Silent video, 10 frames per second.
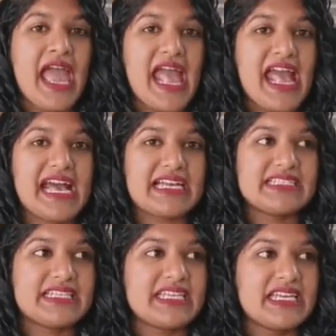
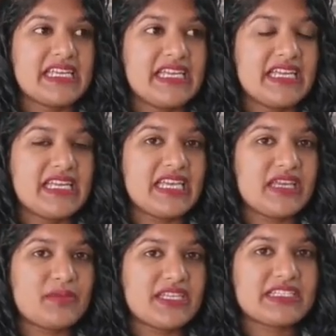And
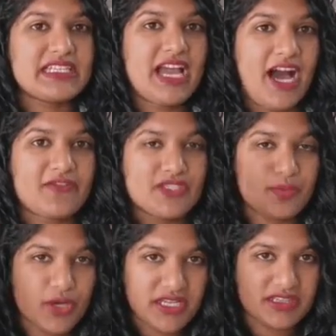immediately after
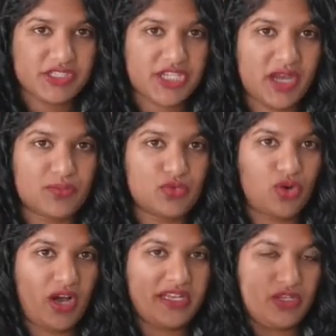putting the shampoo
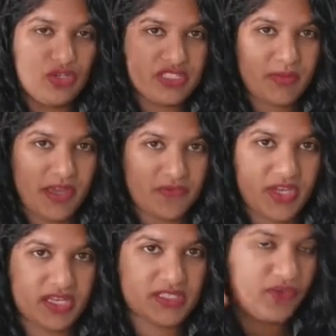on and using my
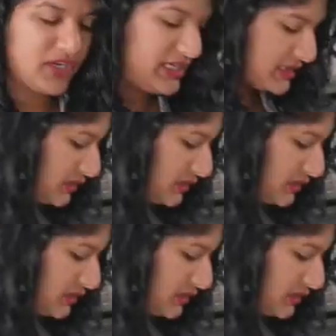fingers for a little